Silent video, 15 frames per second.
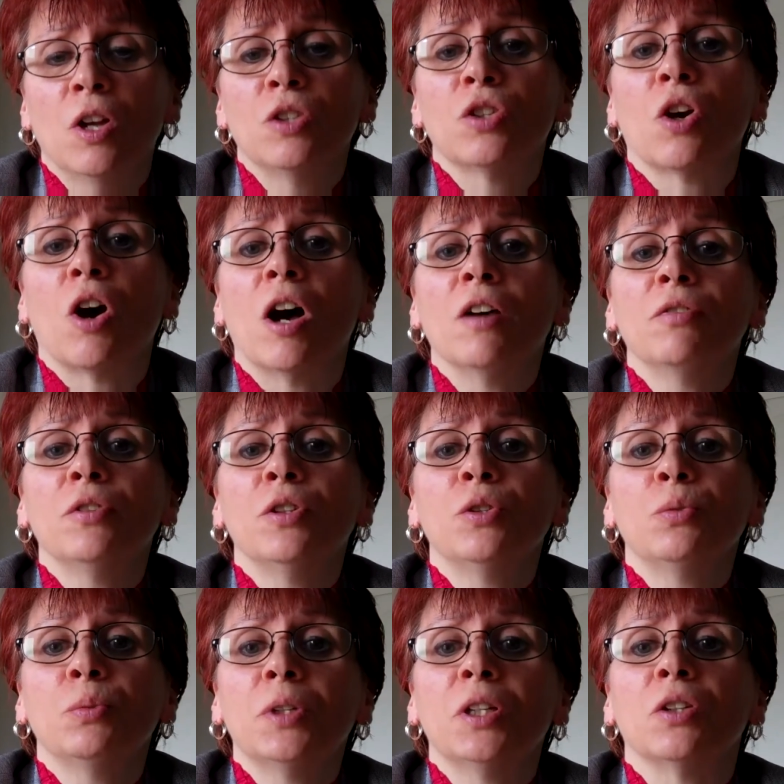to offer
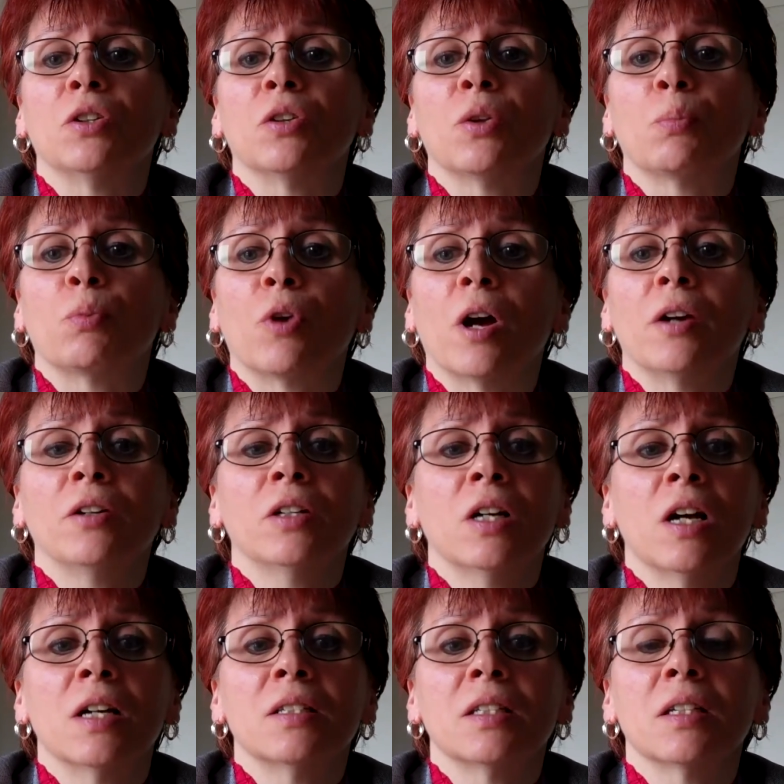your reader the broader
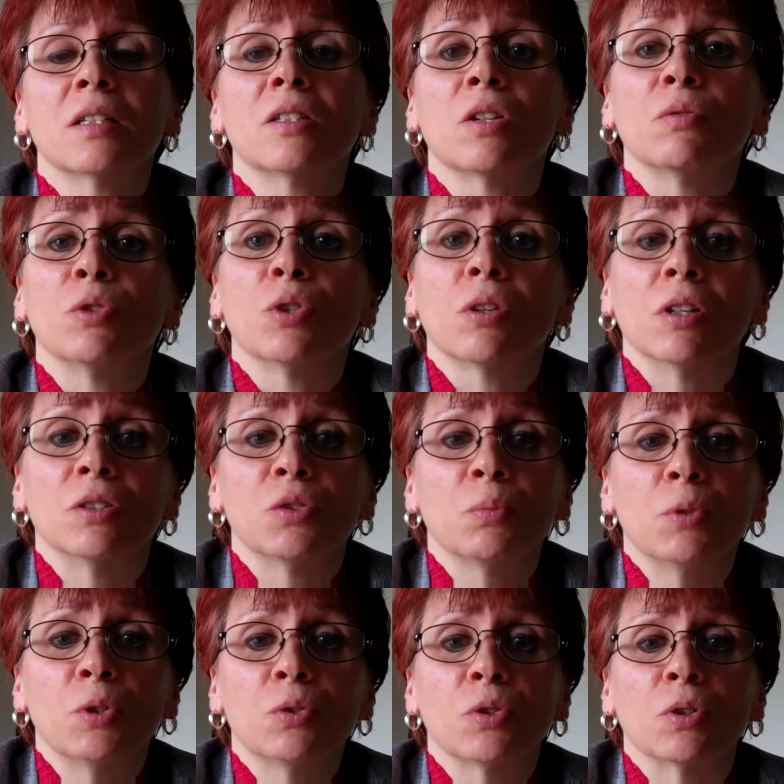context of your
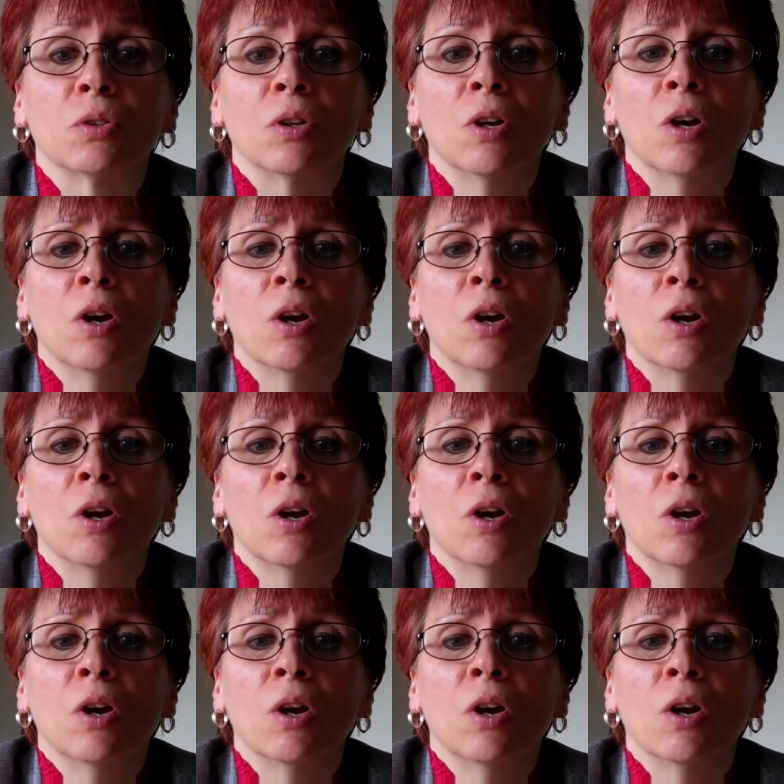contribution.